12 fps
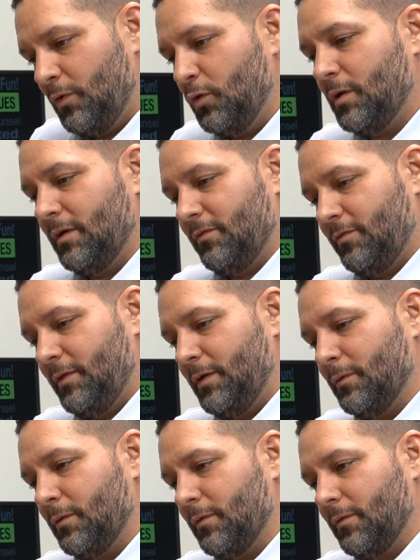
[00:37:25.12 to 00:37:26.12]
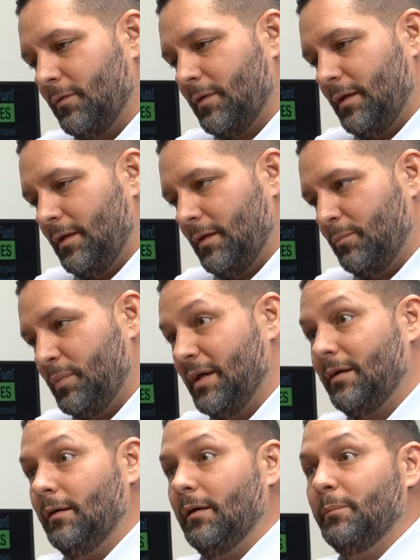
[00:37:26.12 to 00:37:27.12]
you can feel the
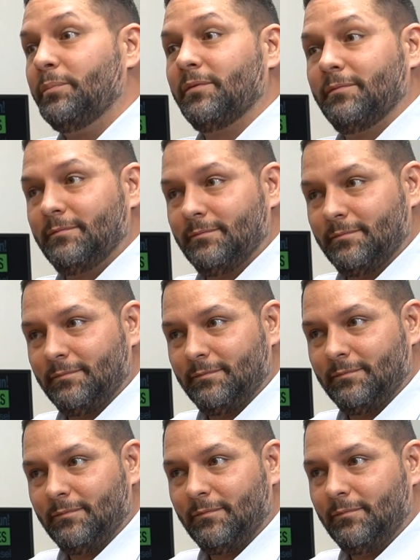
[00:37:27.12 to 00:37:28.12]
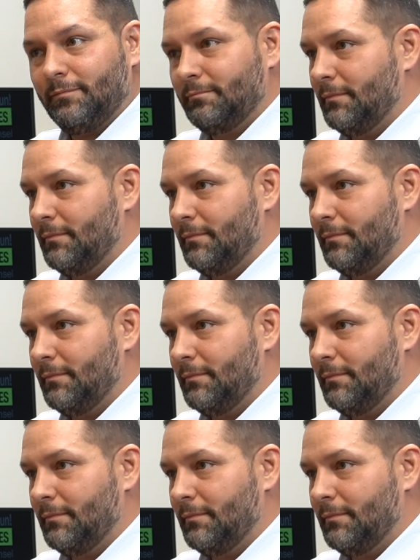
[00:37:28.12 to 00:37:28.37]
pickup. Sure.